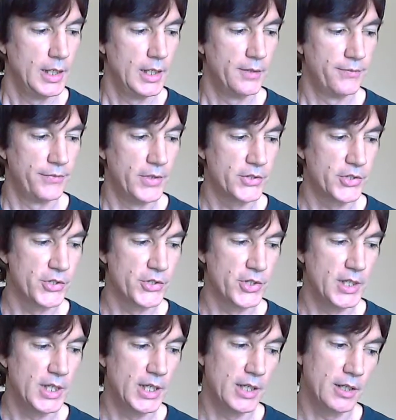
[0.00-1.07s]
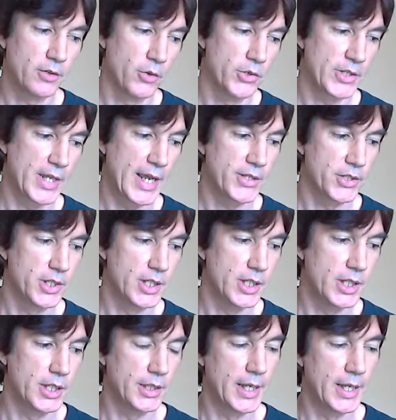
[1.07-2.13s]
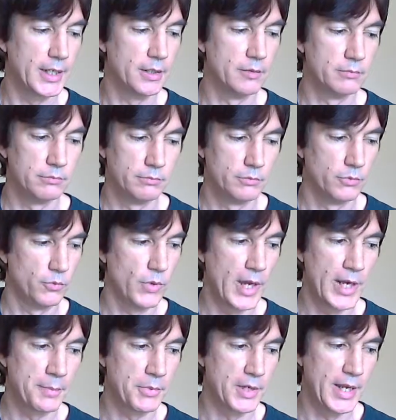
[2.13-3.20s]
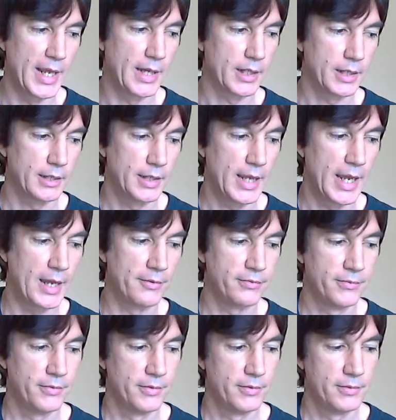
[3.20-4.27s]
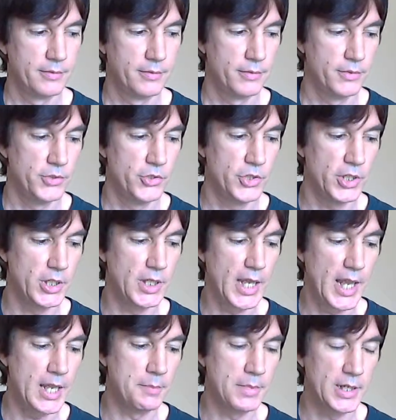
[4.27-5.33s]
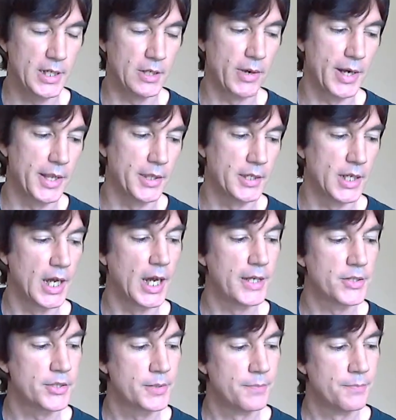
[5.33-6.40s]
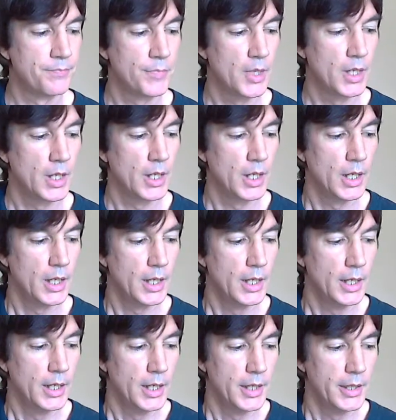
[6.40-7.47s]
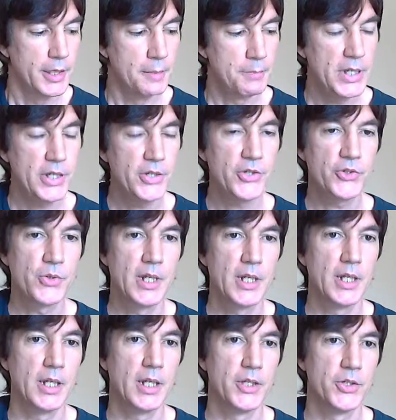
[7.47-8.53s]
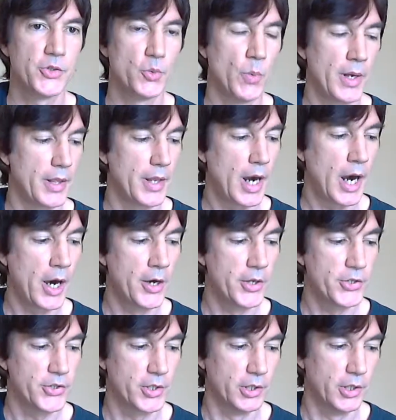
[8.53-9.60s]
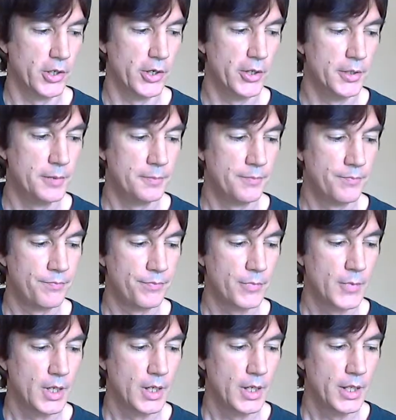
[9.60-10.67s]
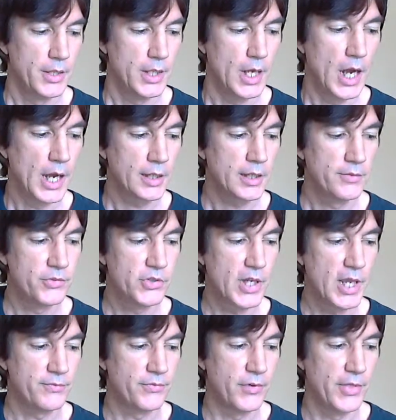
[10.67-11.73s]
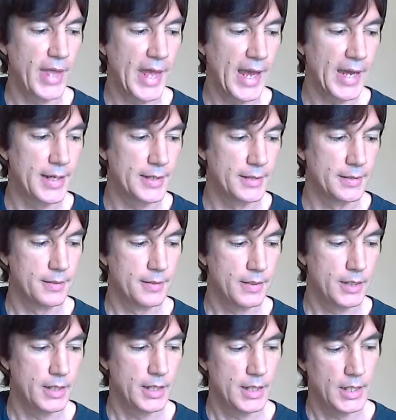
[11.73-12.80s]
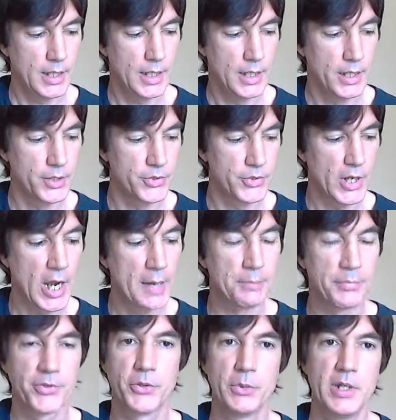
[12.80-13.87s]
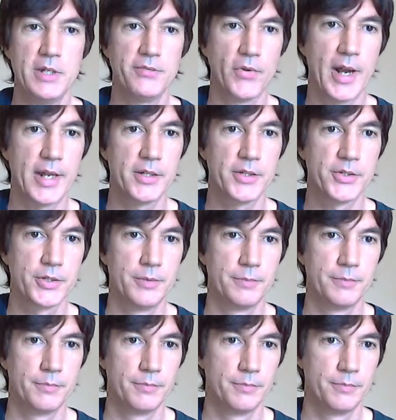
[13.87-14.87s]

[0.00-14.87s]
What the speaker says: If this is an E, of course that's an E, and then right up the neck, F, G, A, B, right on the dots. The B string is one of the hardest to learn. The octave shape for that is up 3 frets